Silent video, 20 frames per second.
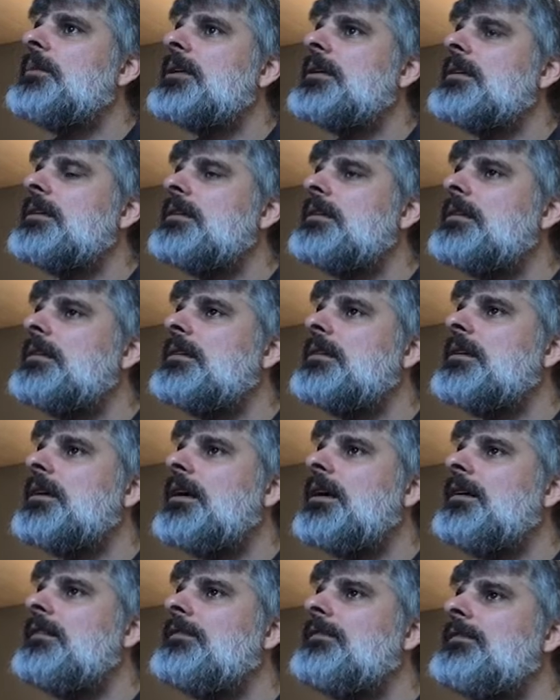But it's a little
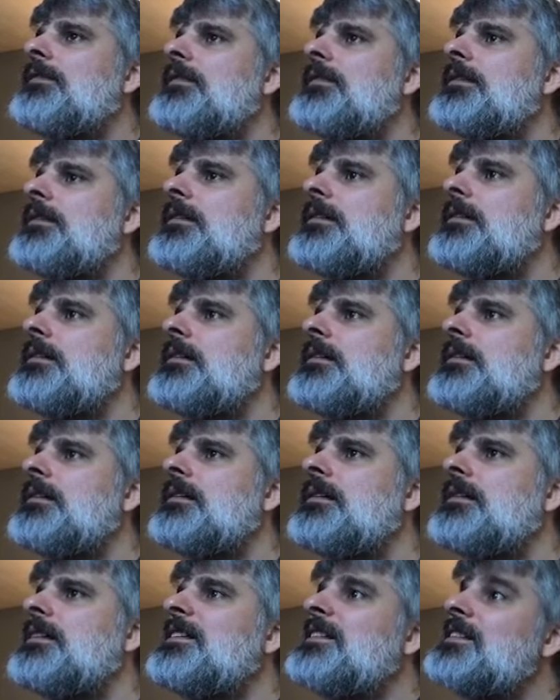tough.
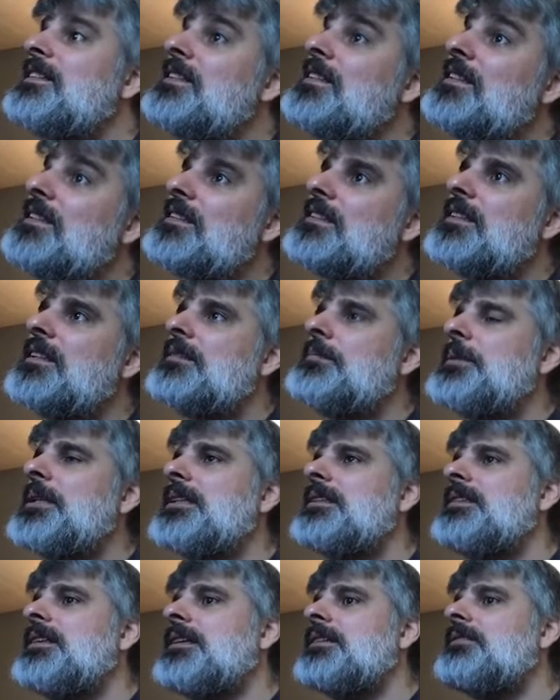This gives me
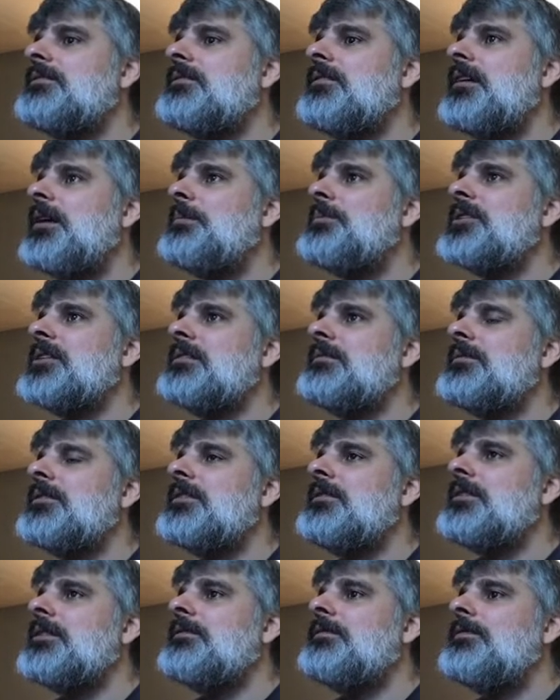this extra option of
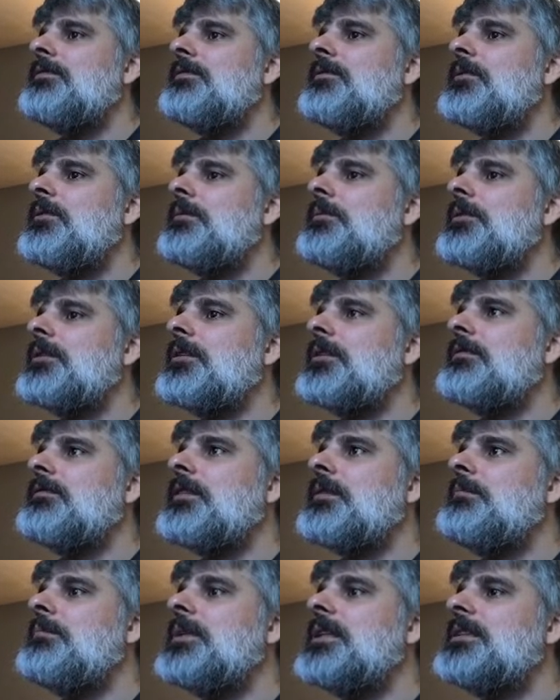going forward
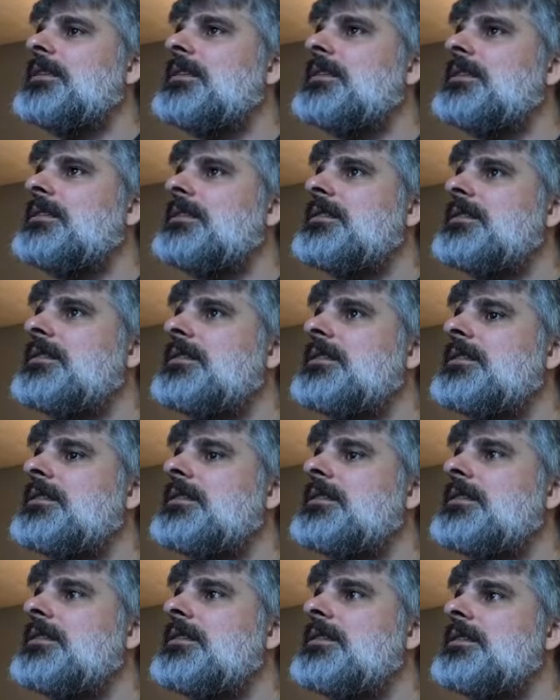if he misses.
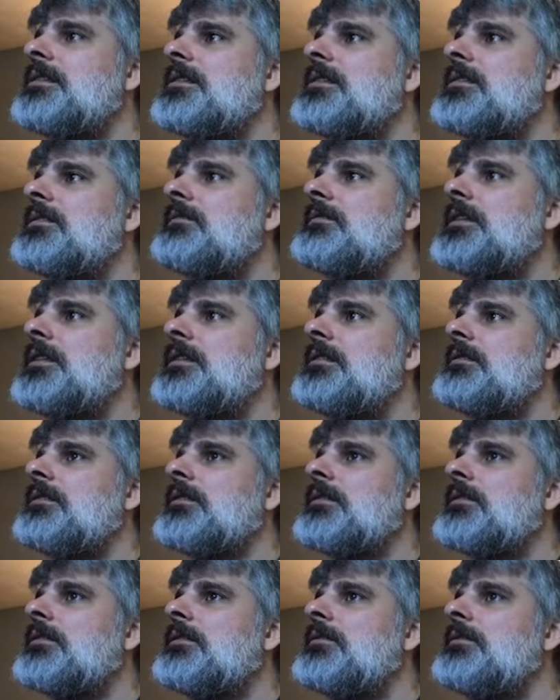Threes are a
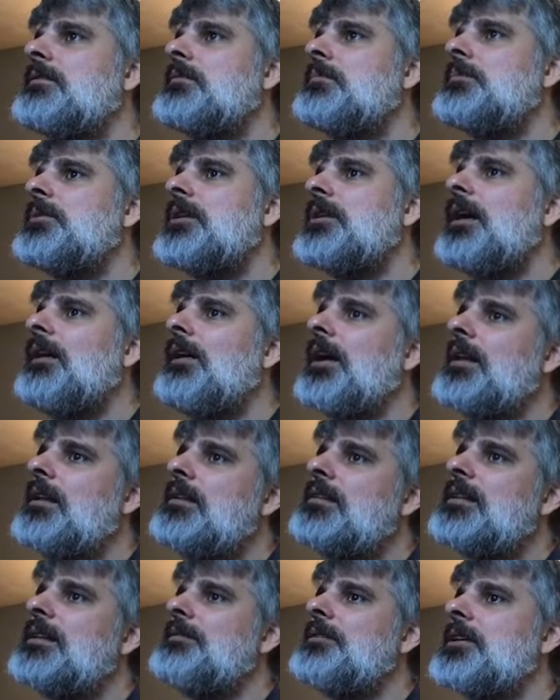little duped. Alright,
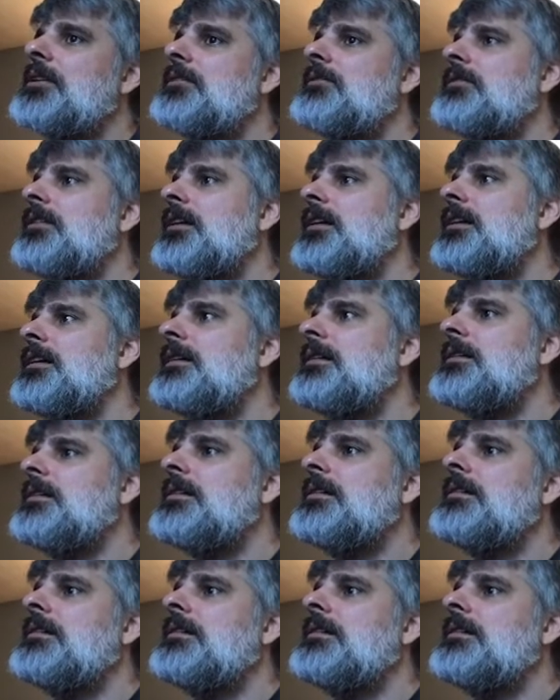let's give it a try.